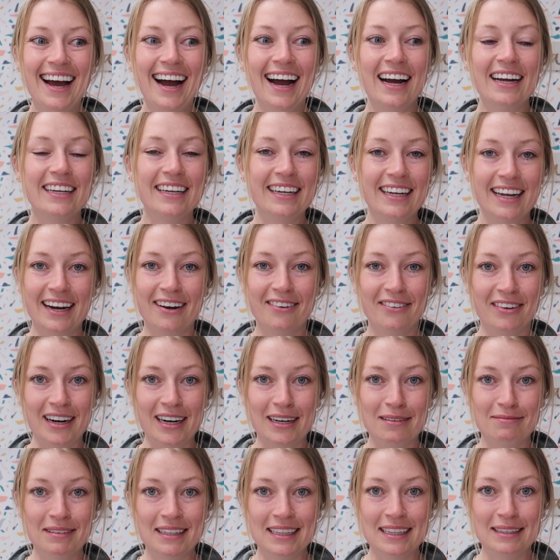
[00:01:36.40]
I can't
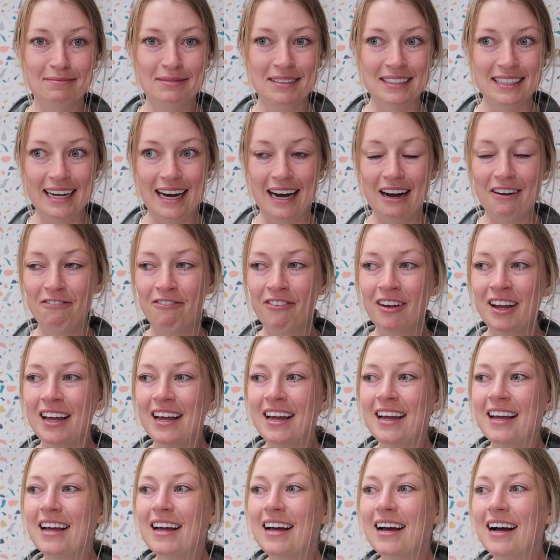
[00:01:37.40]
recommend them enough.
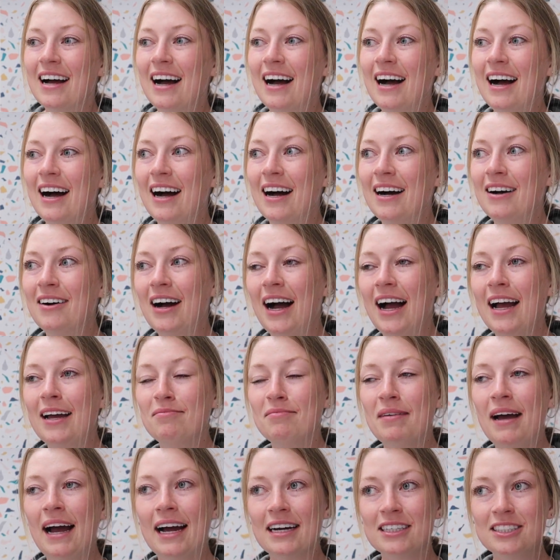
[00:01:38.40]

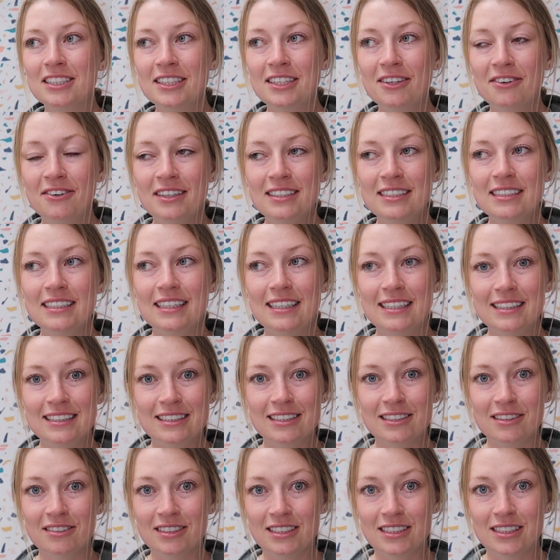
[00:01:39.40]
I'm actually going to
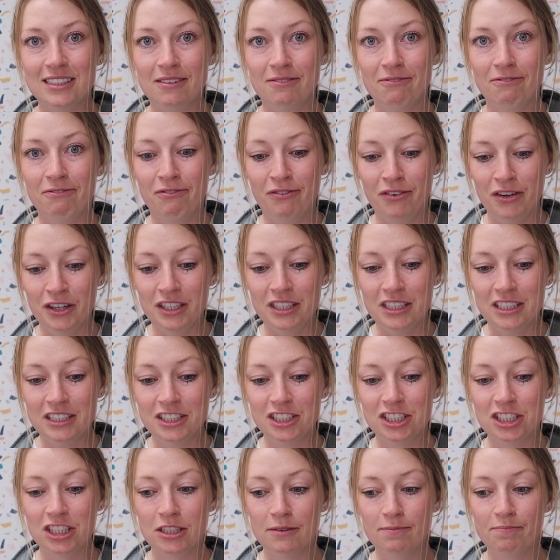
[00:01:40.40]
insert some
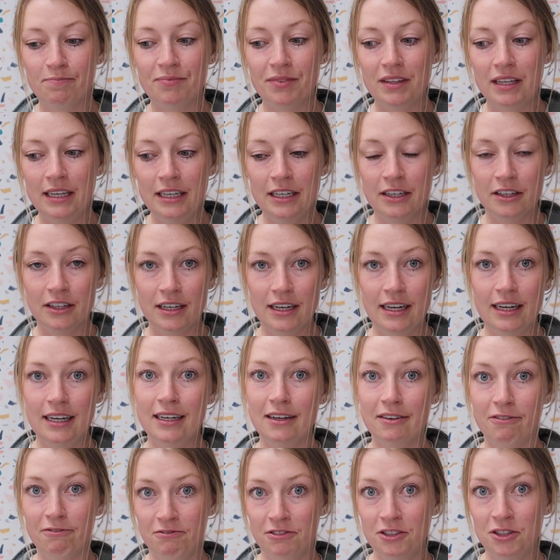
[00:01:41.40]
footage here in
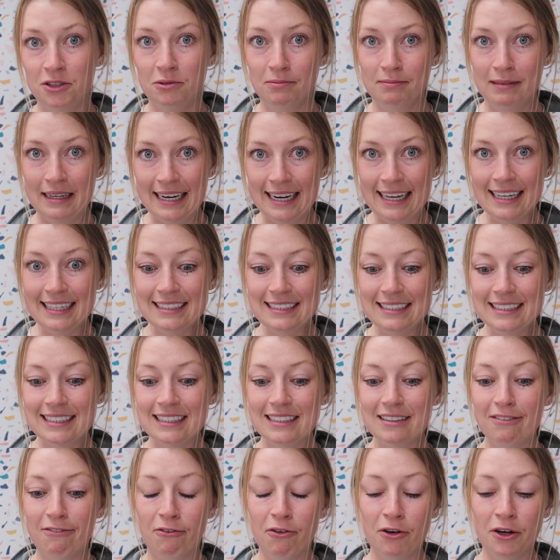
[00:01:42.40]
a few minutes
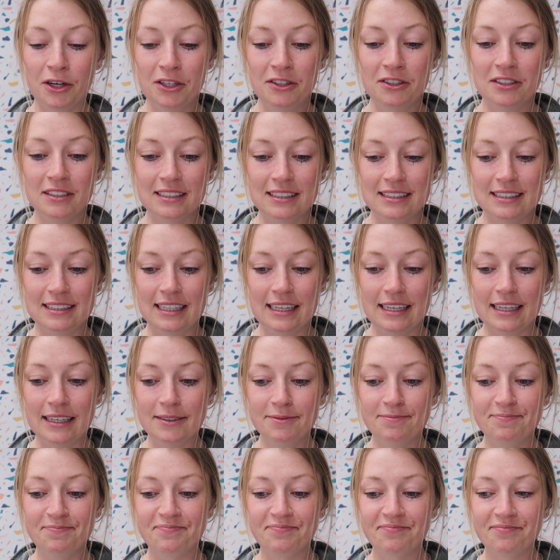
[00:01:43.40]
for you to
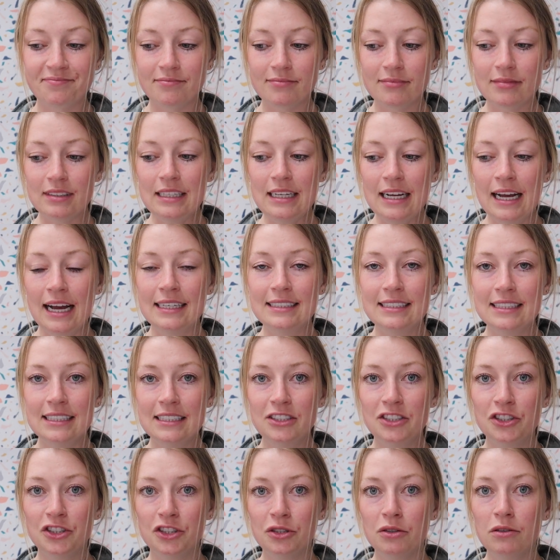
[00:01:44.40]
see. I
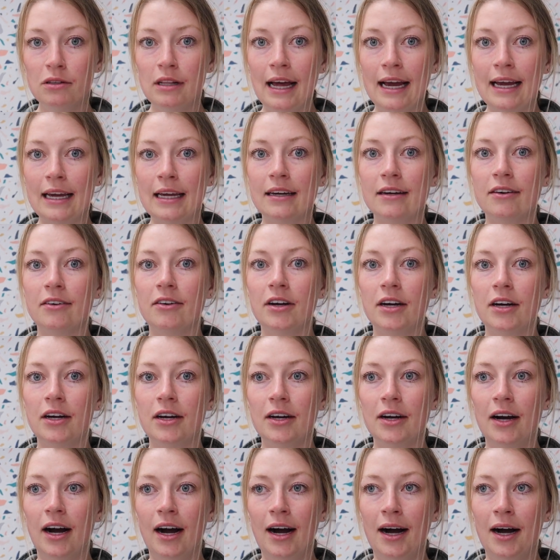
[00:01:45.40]
didn't do like
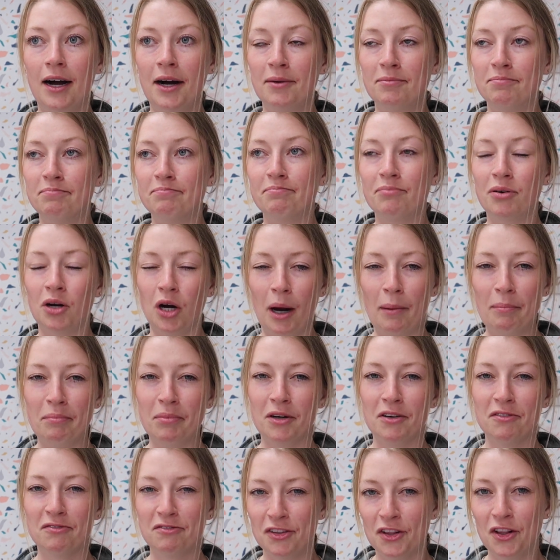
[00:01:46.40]

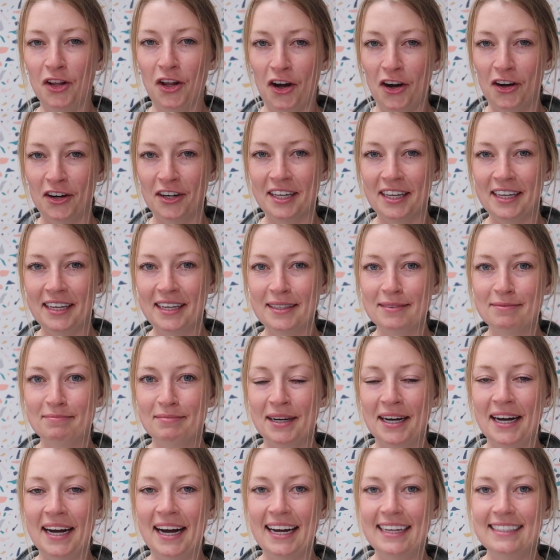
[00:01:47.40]
proper vlogging,
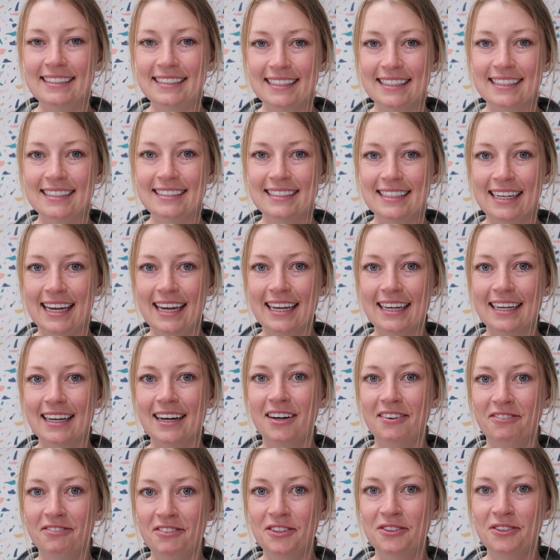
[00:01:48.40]
but I did take
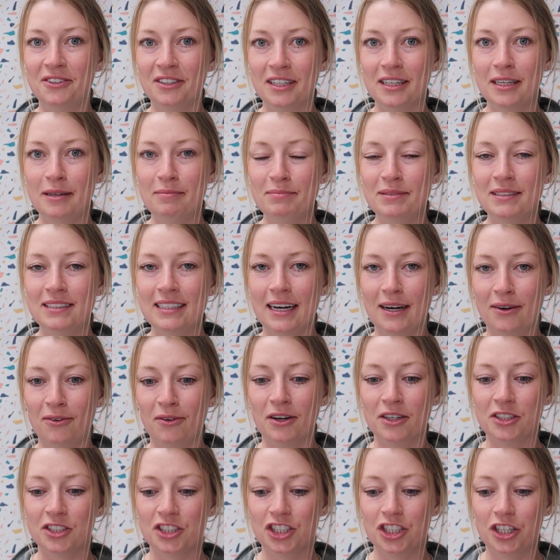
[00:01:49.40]
a few clips that I
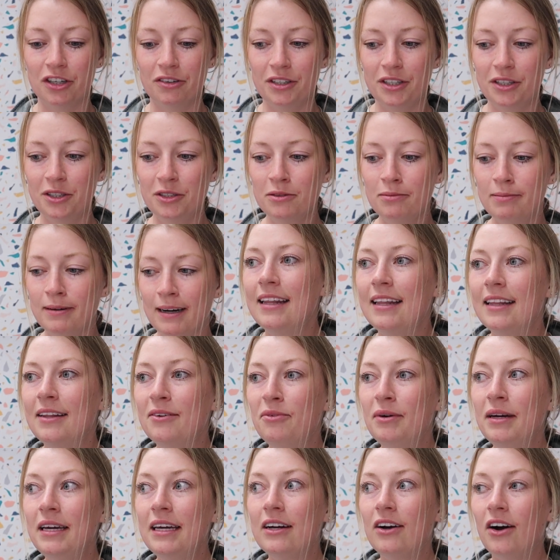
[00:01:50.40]
want to show you.
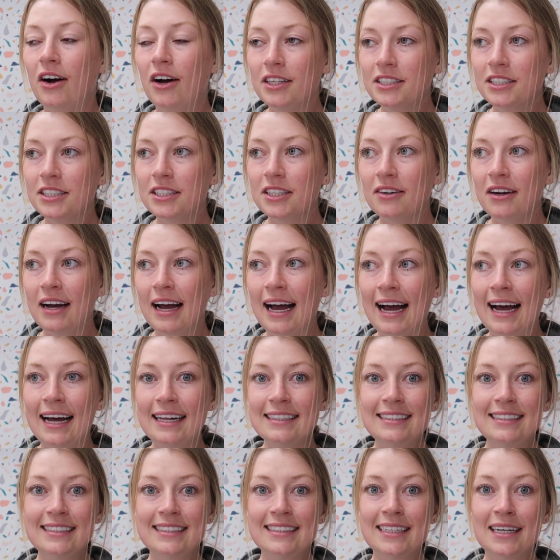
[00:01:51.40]
We also
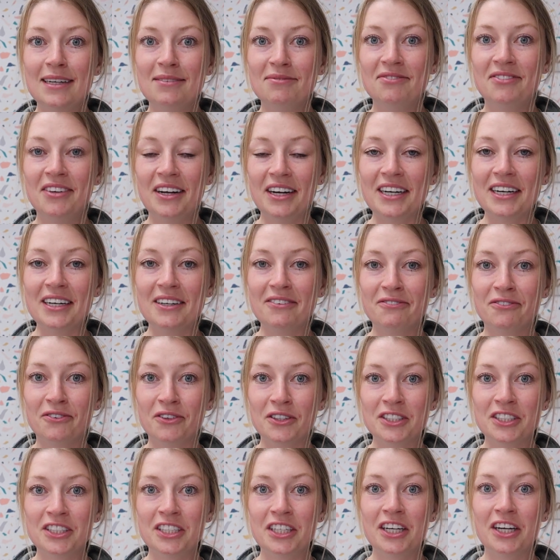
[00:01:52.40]
had some very
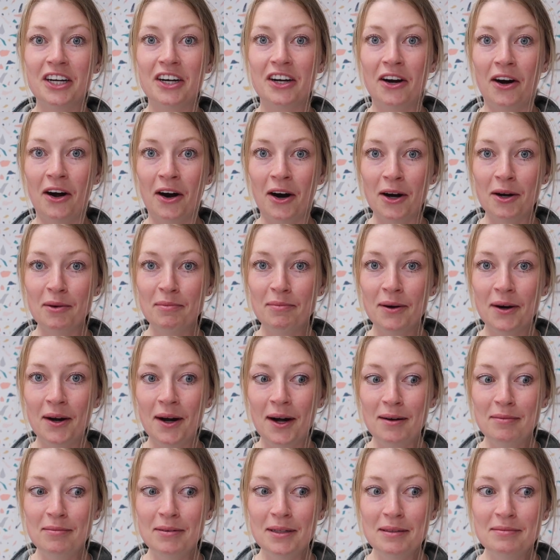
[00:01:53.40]
unfortunate car
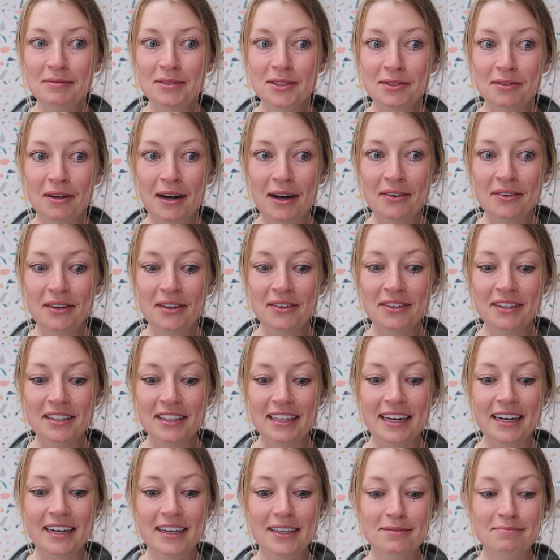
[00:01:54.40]
problems while we were
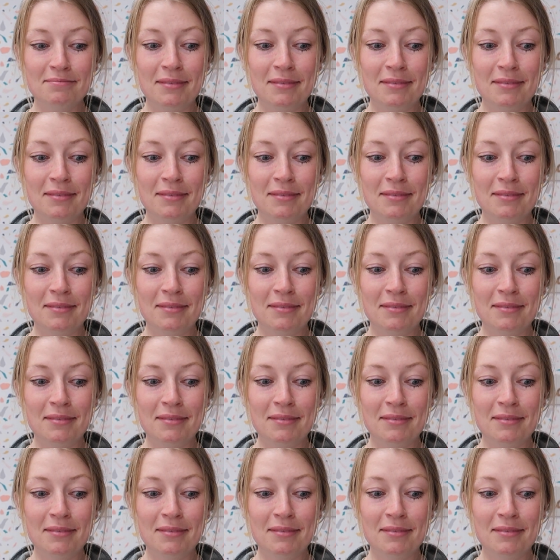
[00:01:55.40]
there.